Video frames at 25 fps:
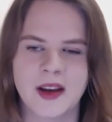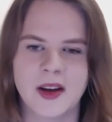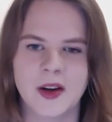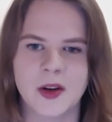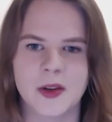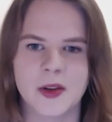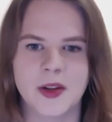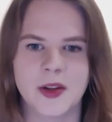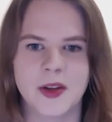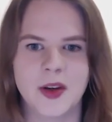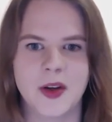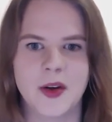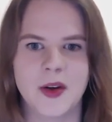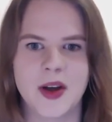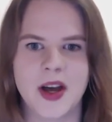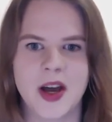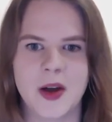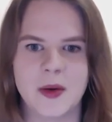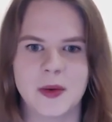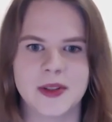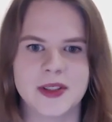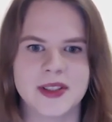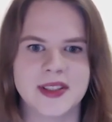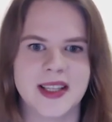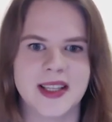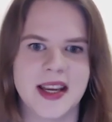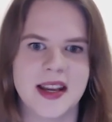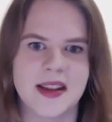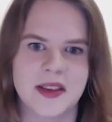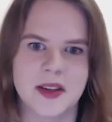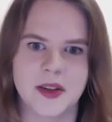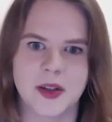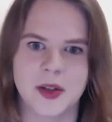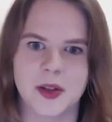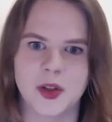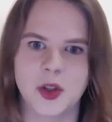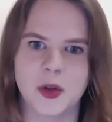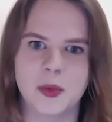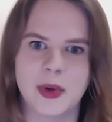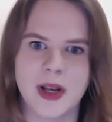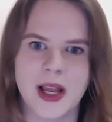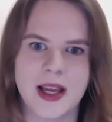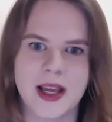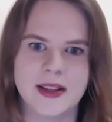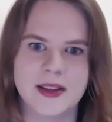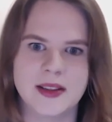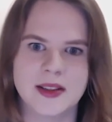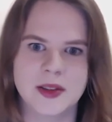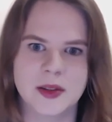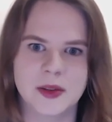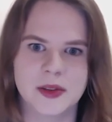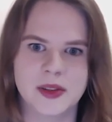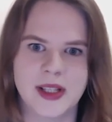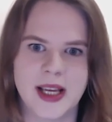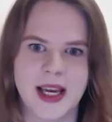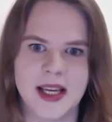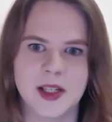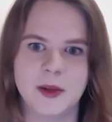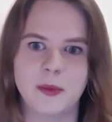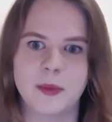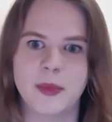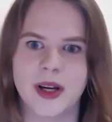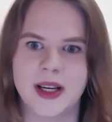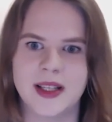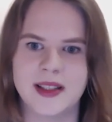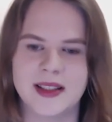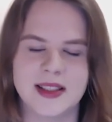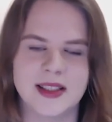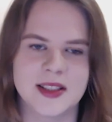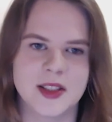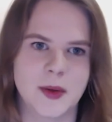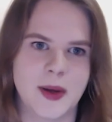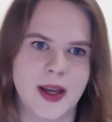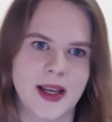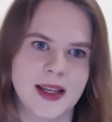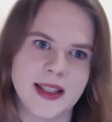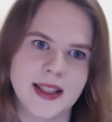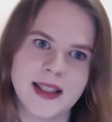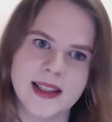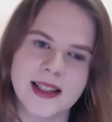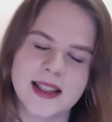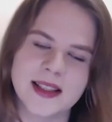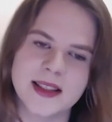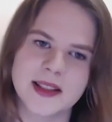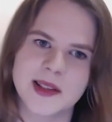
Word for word: Although I will say there are no plans on adding bindings to Angular,